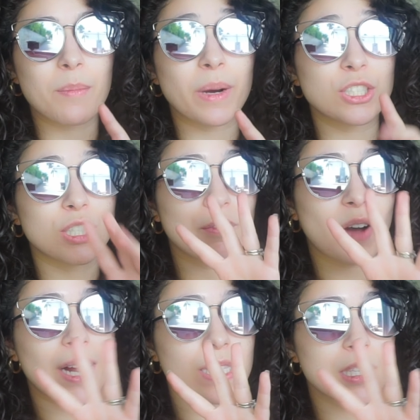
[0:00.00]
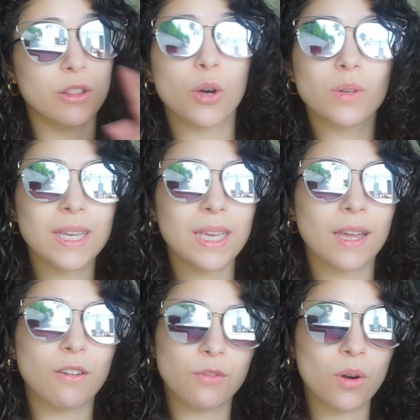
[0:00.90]
but she finds Loki
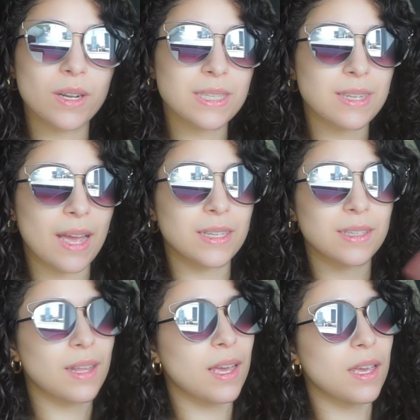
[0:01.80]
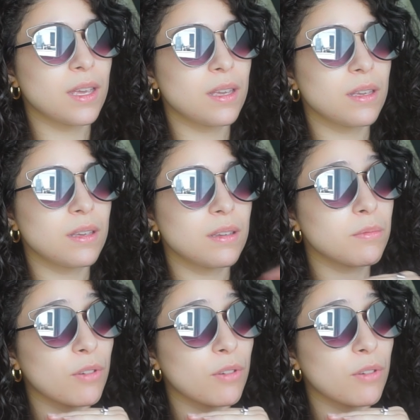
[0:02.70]
in a forest and they